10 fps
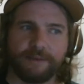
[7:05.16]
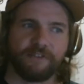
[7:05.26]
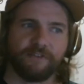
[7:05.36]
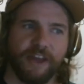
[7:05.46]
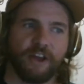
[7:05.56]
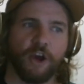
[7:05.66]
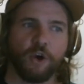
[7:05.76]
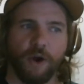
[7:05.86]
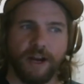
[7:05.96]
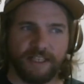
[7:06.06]
of, like, a
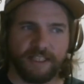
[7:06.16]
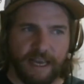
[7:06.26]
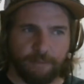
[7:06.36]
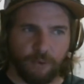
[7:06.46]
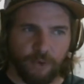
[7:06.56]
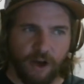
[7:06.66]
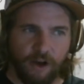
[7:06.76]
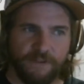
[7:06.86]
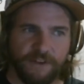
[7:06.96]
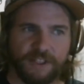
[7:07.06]
great example
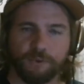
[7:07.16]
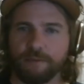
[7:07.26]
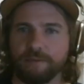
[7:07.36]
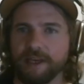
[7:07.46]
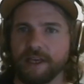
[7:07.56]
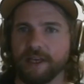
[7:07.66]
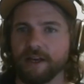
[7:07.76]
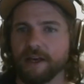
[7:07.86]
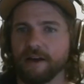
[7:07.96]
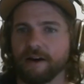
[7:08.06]
of this would
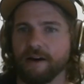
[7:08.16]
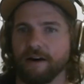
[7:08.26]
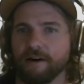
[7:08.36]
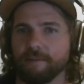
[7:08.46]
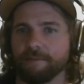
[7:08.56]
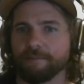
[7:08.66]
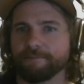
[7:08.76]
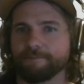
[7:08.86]
be, okay.